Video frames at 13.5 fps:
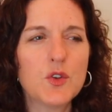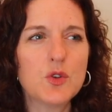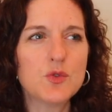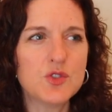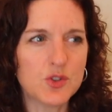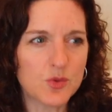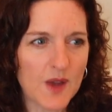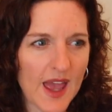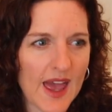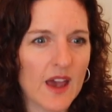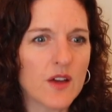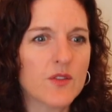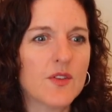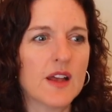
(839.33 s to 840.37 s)
You do
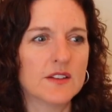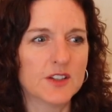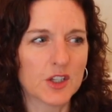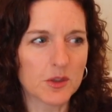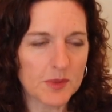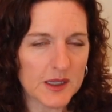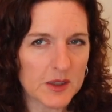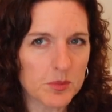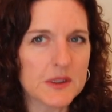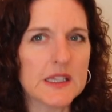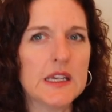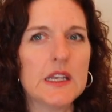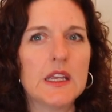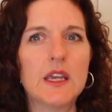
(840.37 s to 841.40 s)
have a little bit of
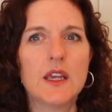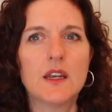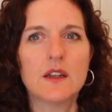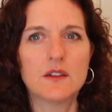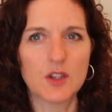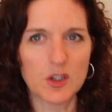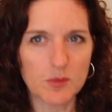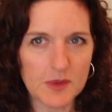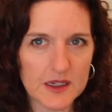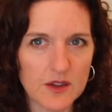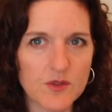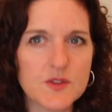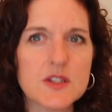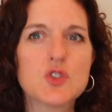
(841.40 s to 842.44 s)
bleeding, a little bit
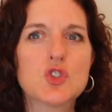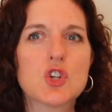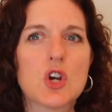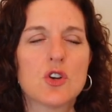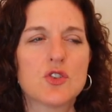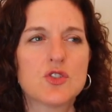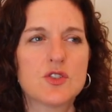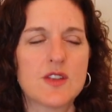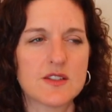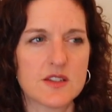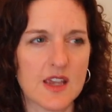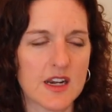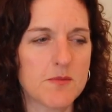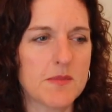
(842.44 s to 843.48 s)
of discharge
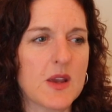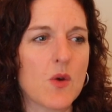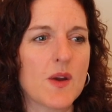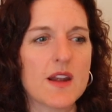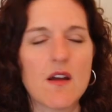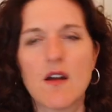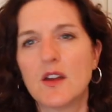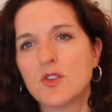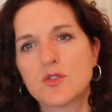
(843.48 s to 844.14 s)
that's going going on.